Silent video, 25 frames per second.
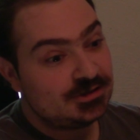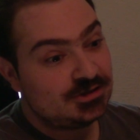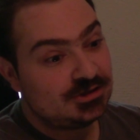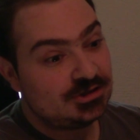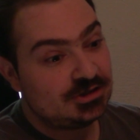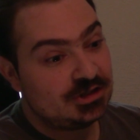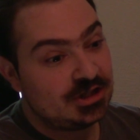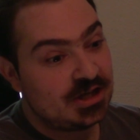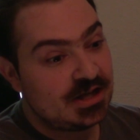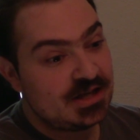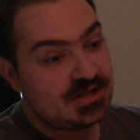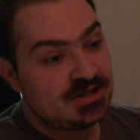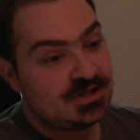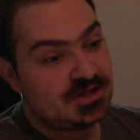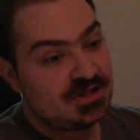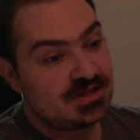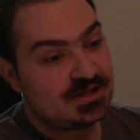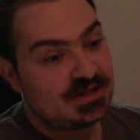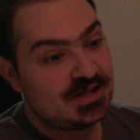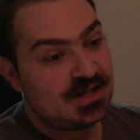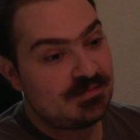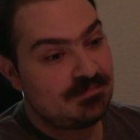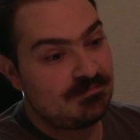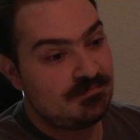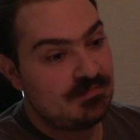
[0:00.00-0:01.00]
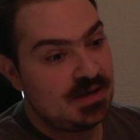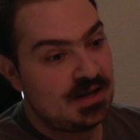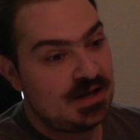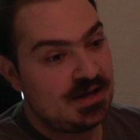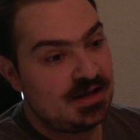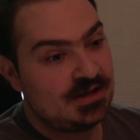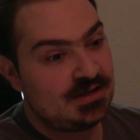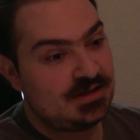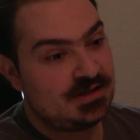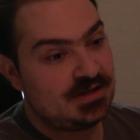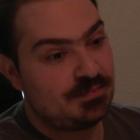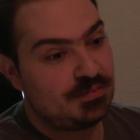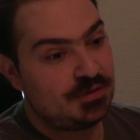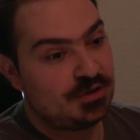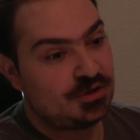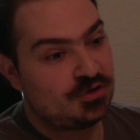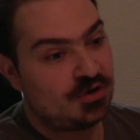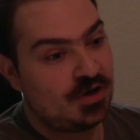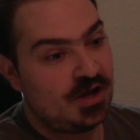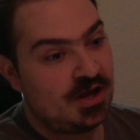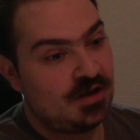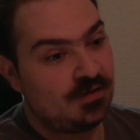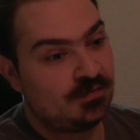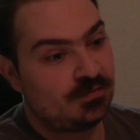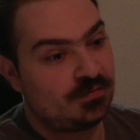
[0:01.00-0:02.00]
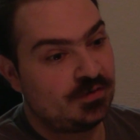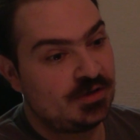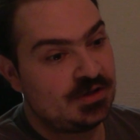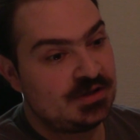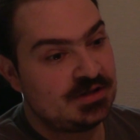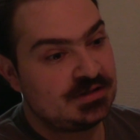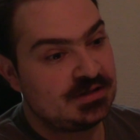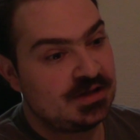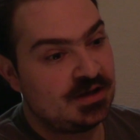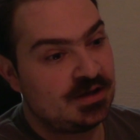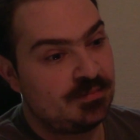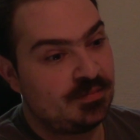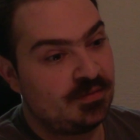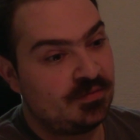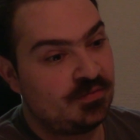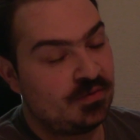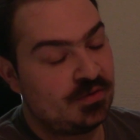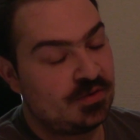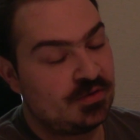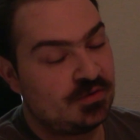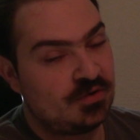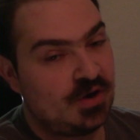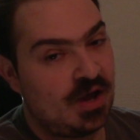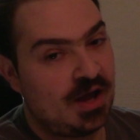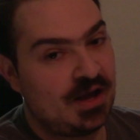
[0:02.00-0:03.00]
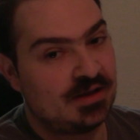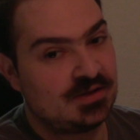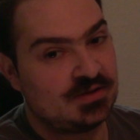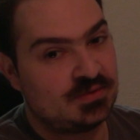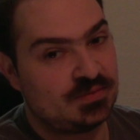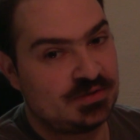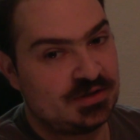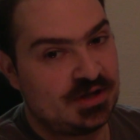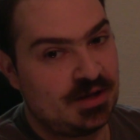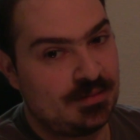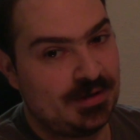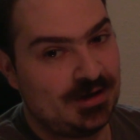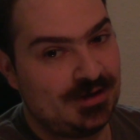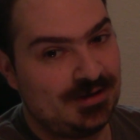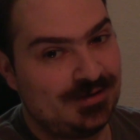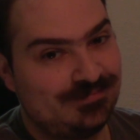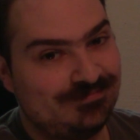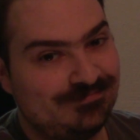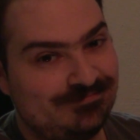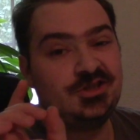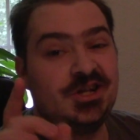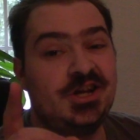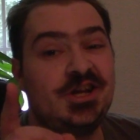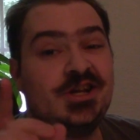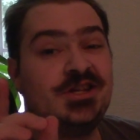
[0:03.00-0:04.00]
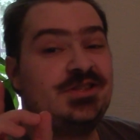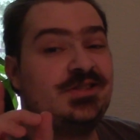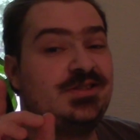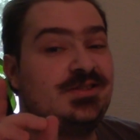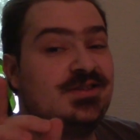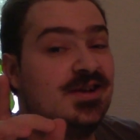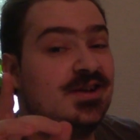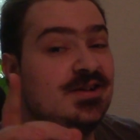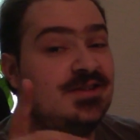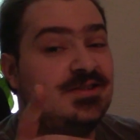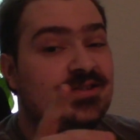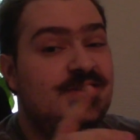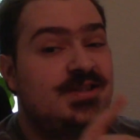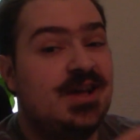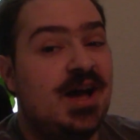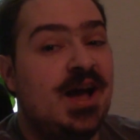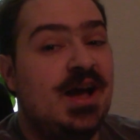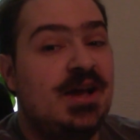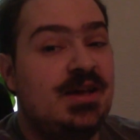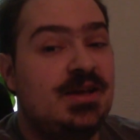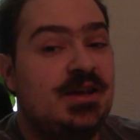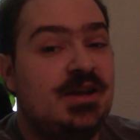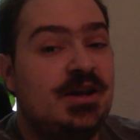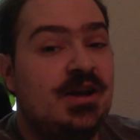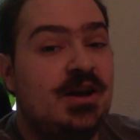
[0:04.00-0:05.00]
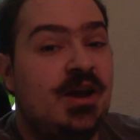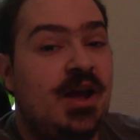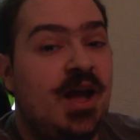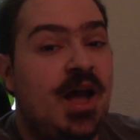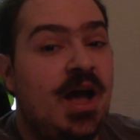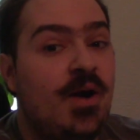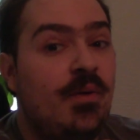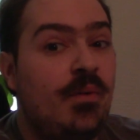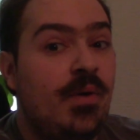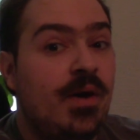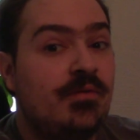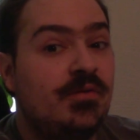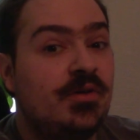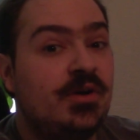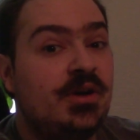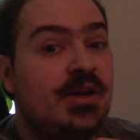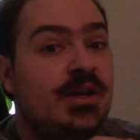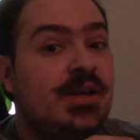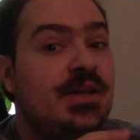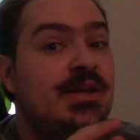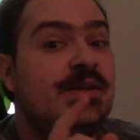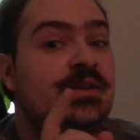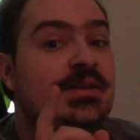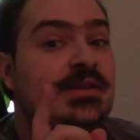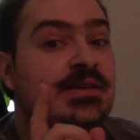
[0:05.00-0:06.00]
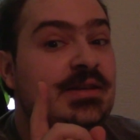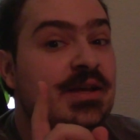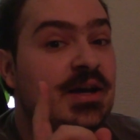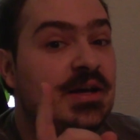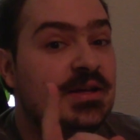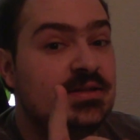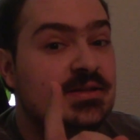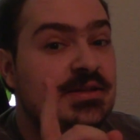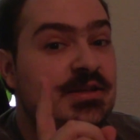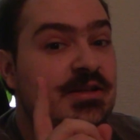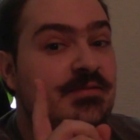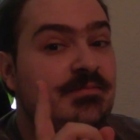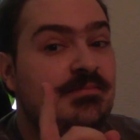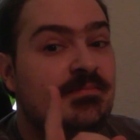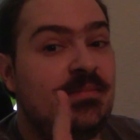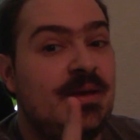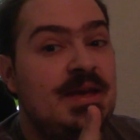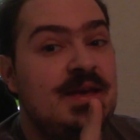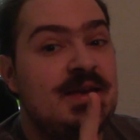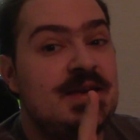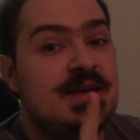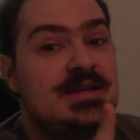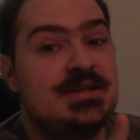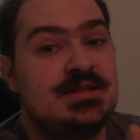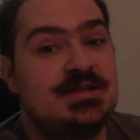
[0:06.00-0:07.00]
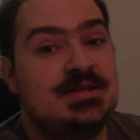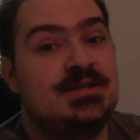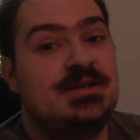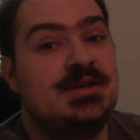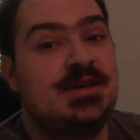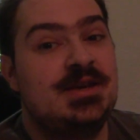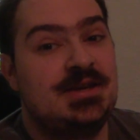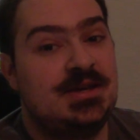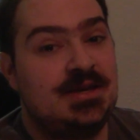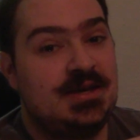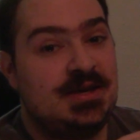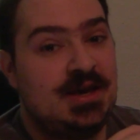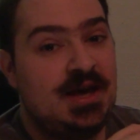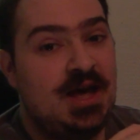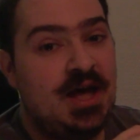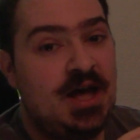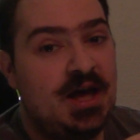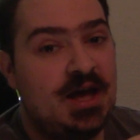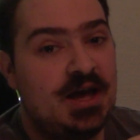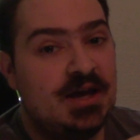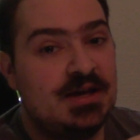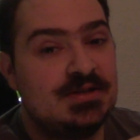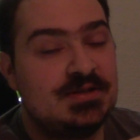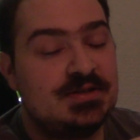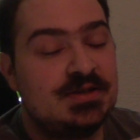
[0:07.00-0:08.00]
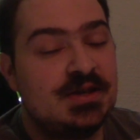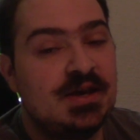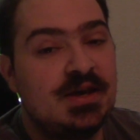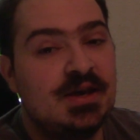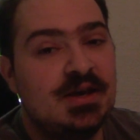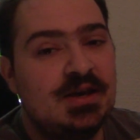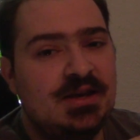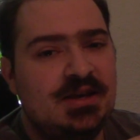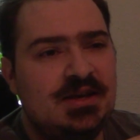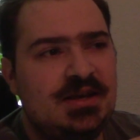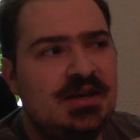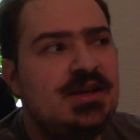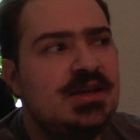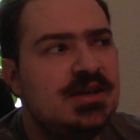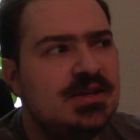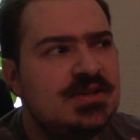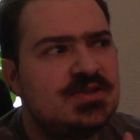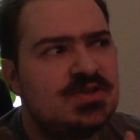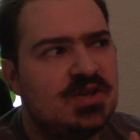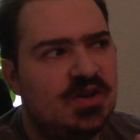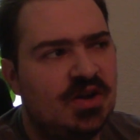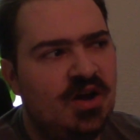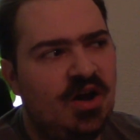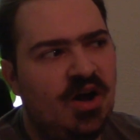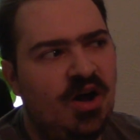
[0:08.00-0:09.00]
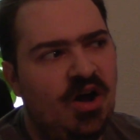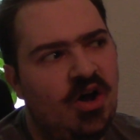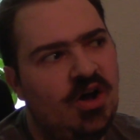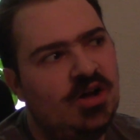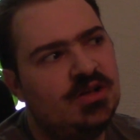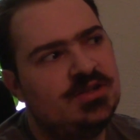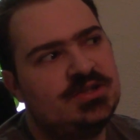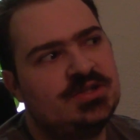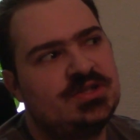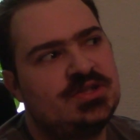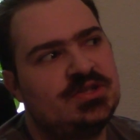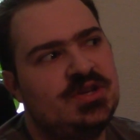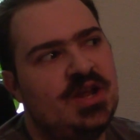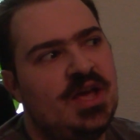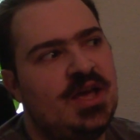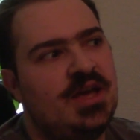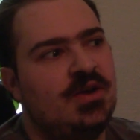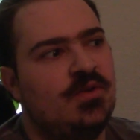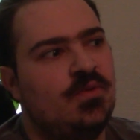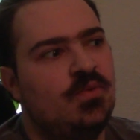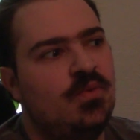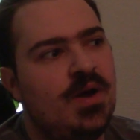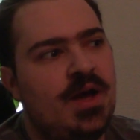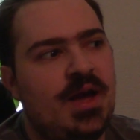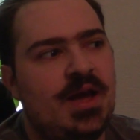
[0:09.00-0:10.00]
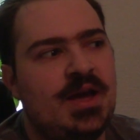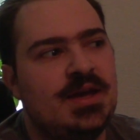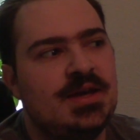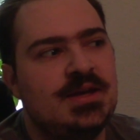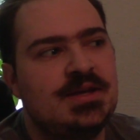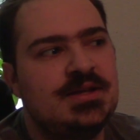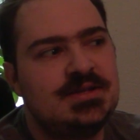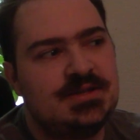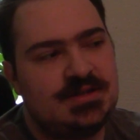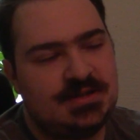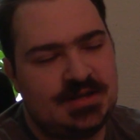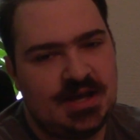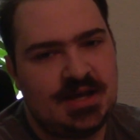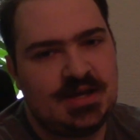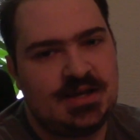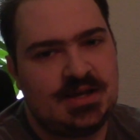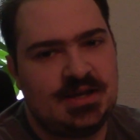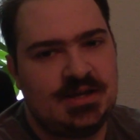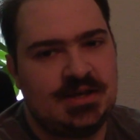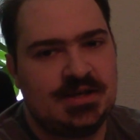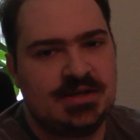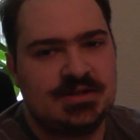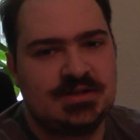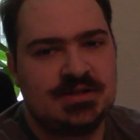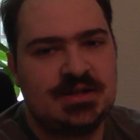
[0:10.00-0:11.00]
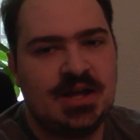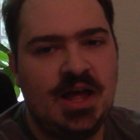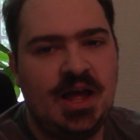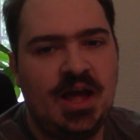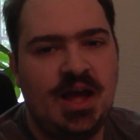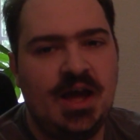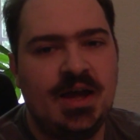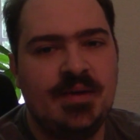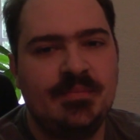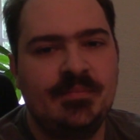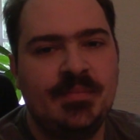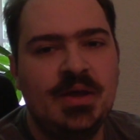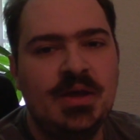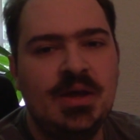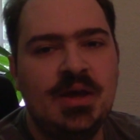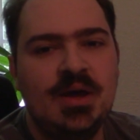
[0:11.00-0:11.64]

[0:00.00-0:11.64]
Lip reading: Jeice just admitted to betraying Frieza before the dragons were summoned. Jeice does die here, however, he doesn't make it to King Kai's. He is on Snake Way, he's taking his time,